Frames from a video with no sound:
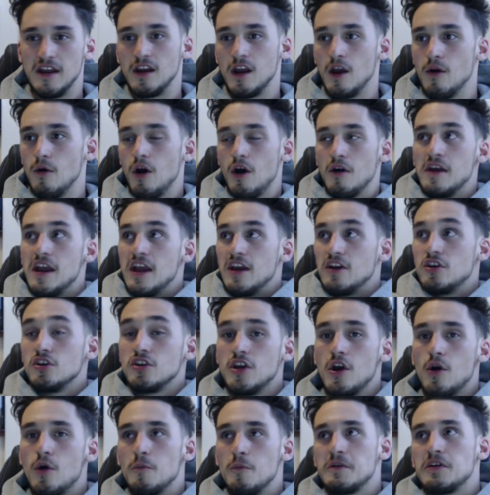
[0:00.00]
it and go, oh yeah, it could
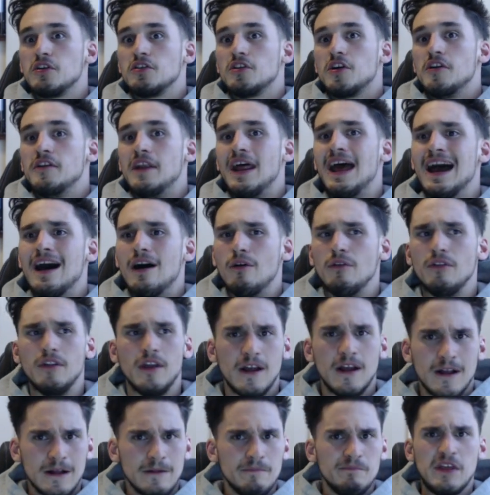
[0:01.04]
go up, it could go down,
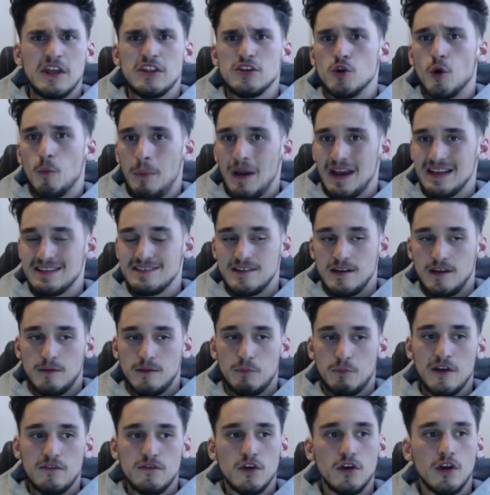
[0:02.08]
then you're betting.
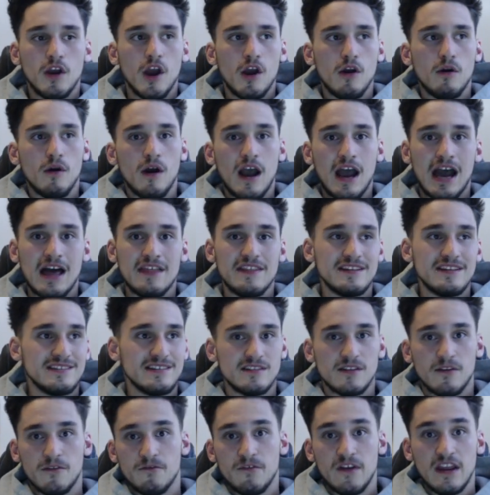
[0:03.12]
But if you go, this
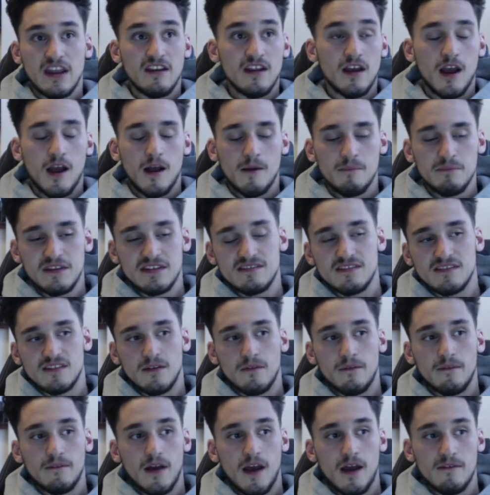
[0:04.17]
is a
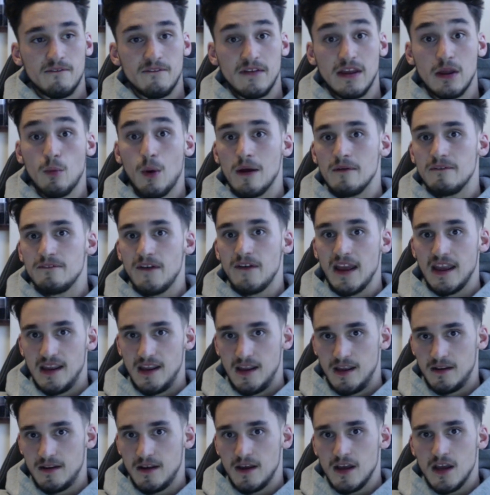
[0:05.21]
VWAP
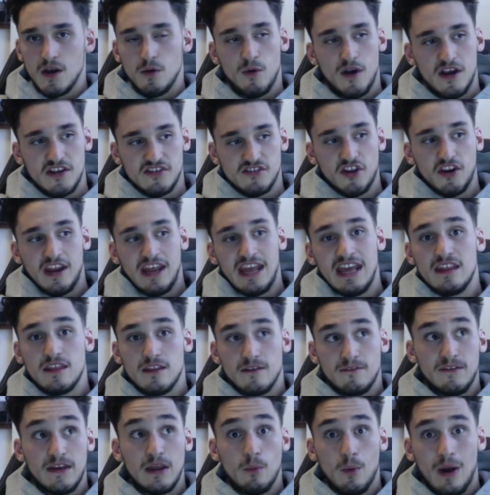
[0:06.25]
fade, where it's going to hit
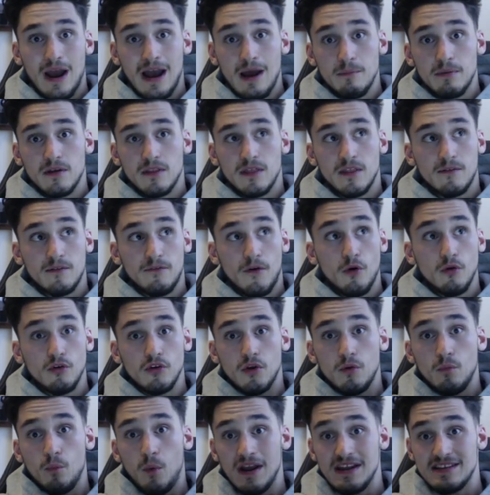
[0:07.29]
the VWAP, the
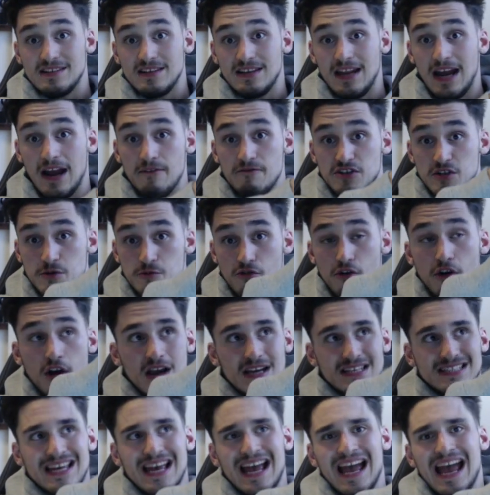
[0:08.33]
volume weighted average
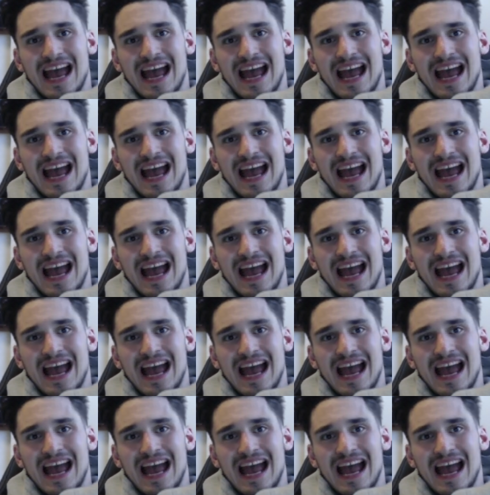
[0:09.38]
price,